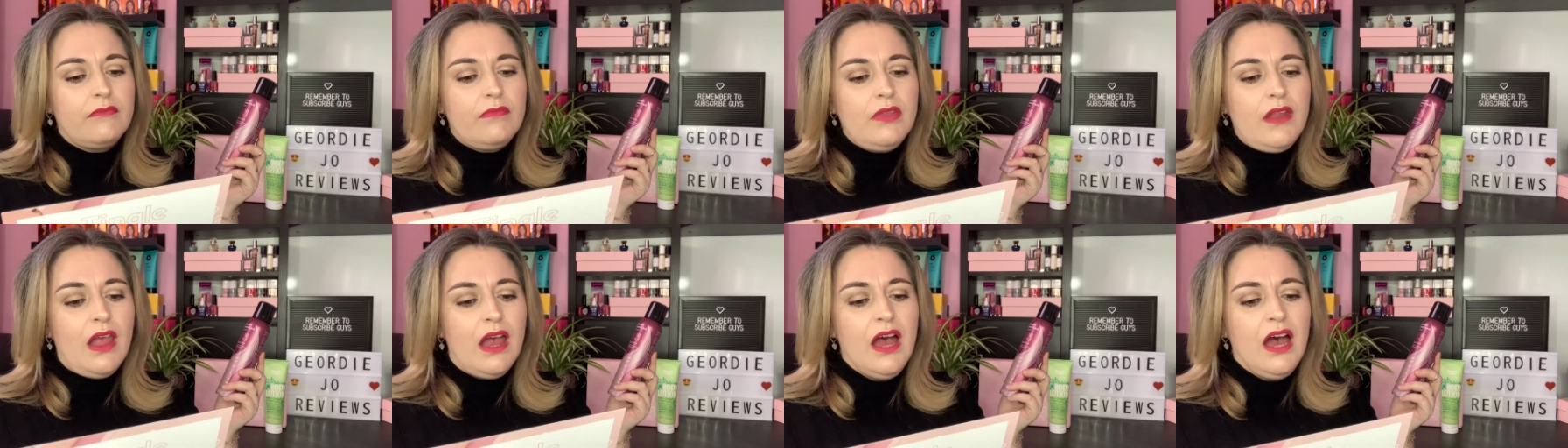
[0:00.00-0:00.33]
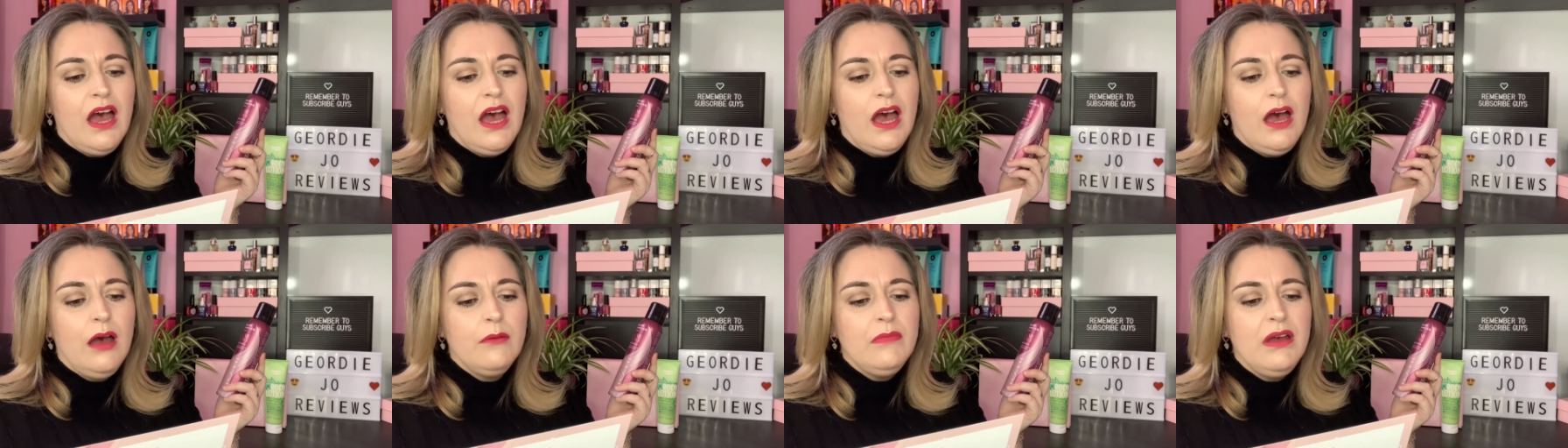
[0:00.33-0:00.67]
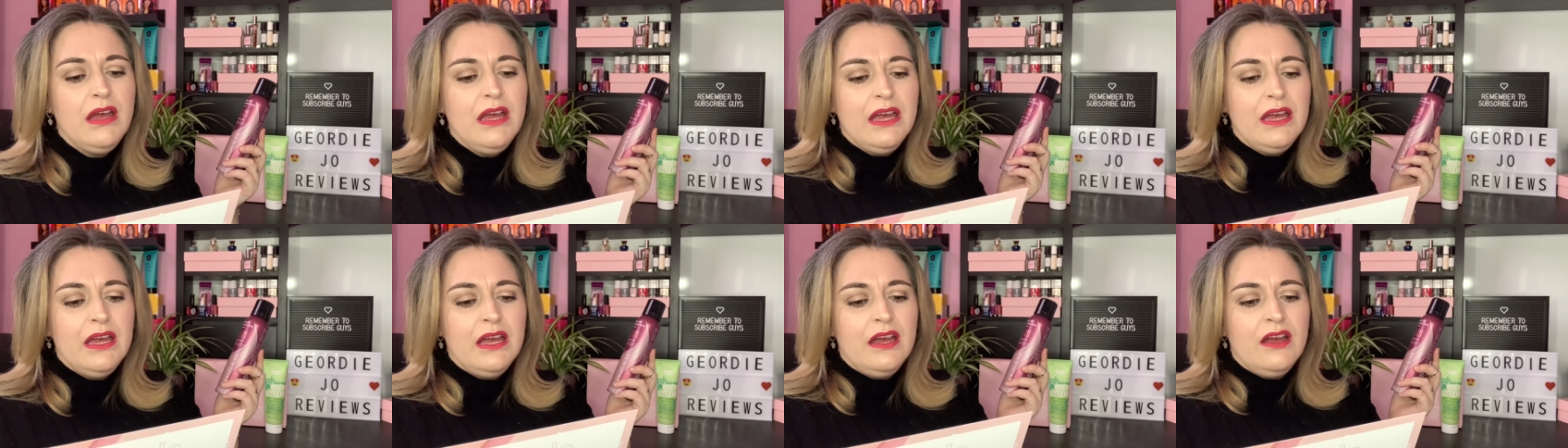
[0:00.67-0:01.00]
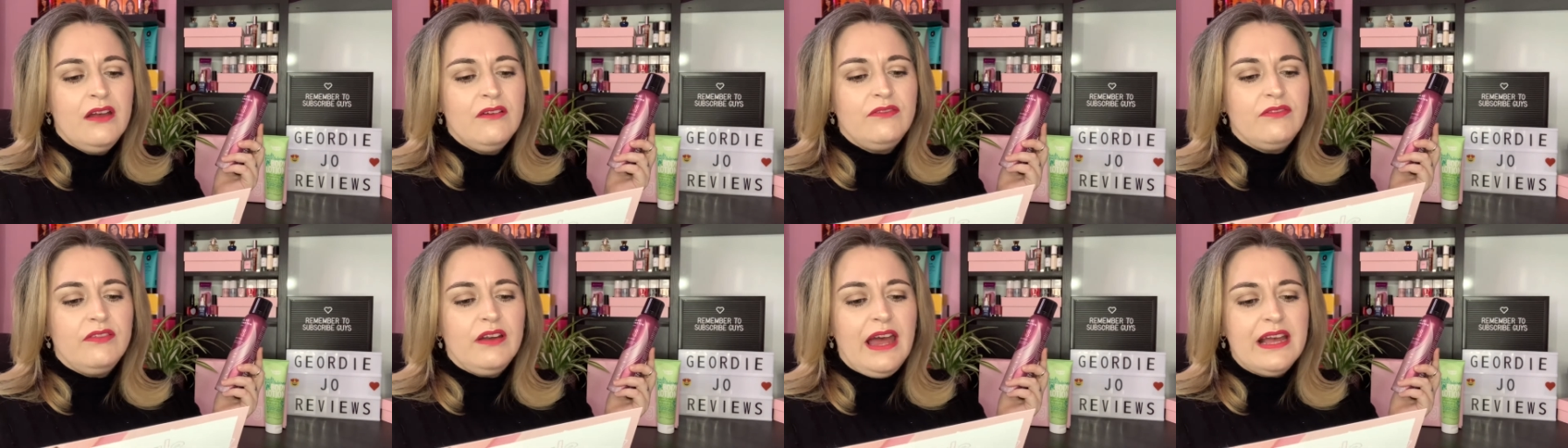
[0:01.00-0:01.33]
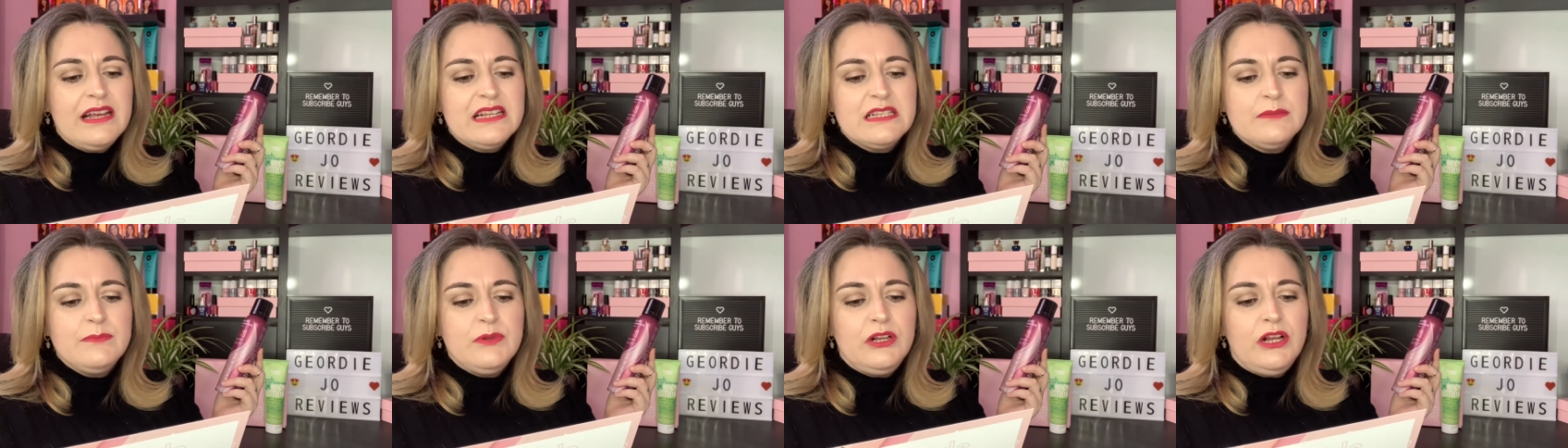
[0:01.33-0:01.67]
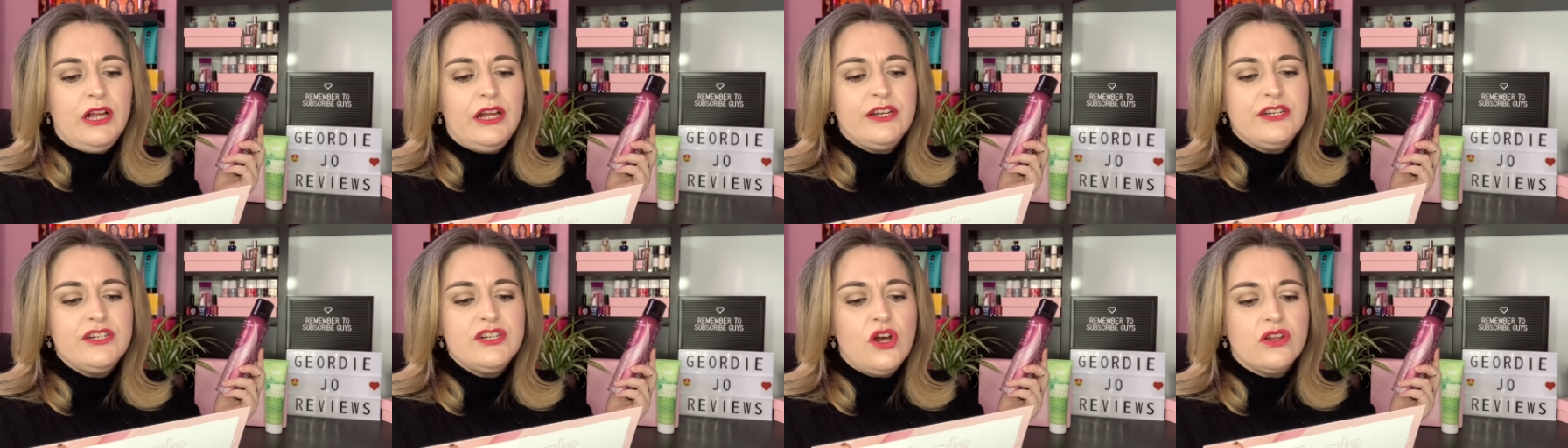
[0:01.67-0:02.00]
Um, flexible
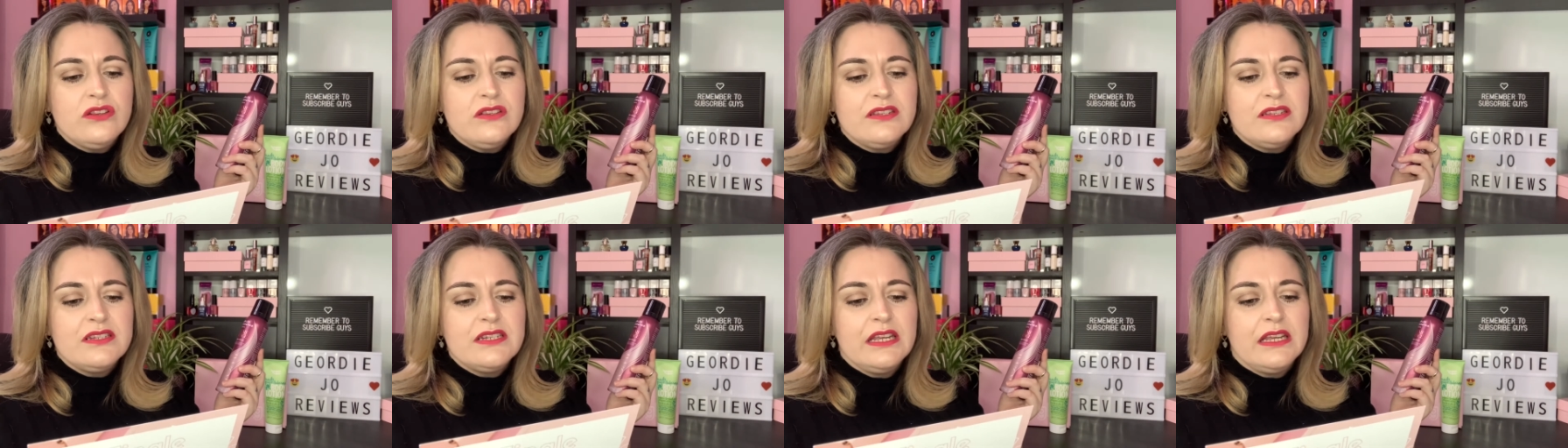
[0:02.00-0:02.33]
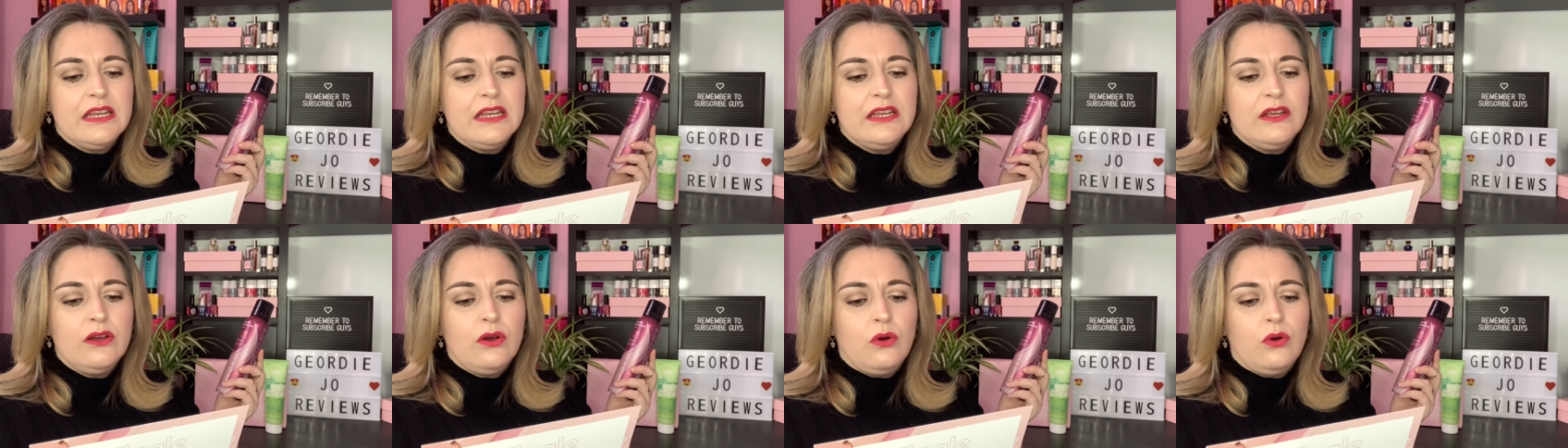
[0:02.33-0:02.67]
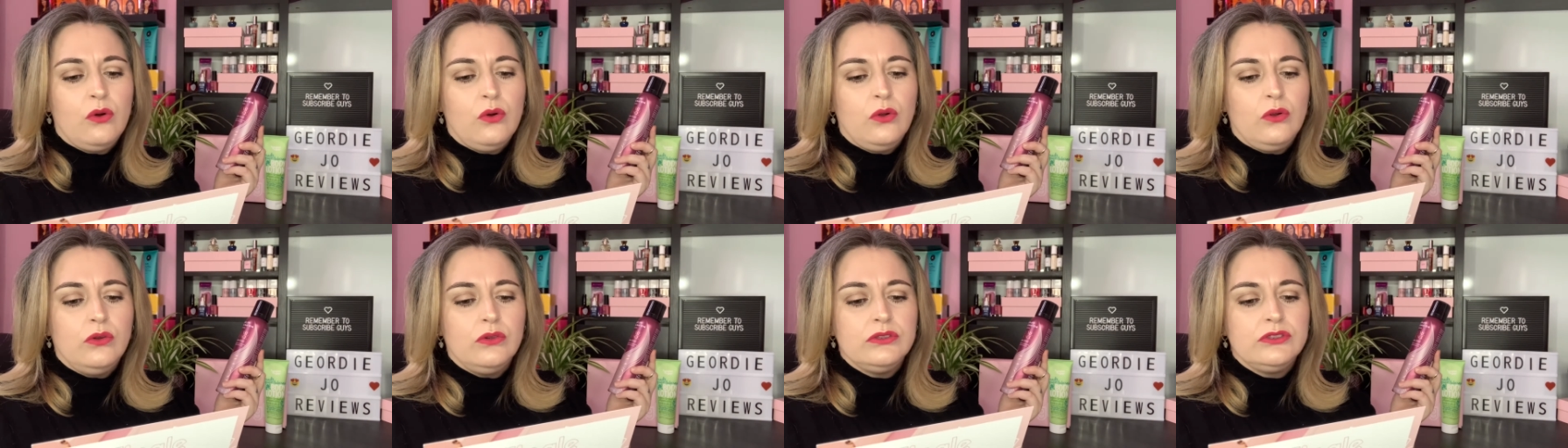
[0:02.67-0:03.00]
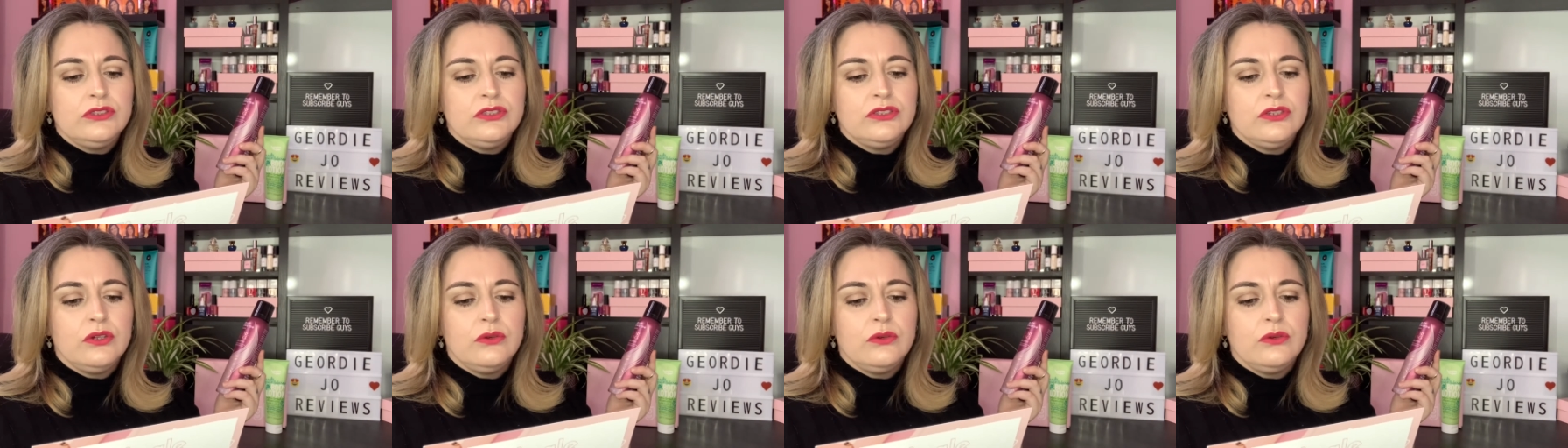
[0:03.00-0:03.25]
and non-sticky hold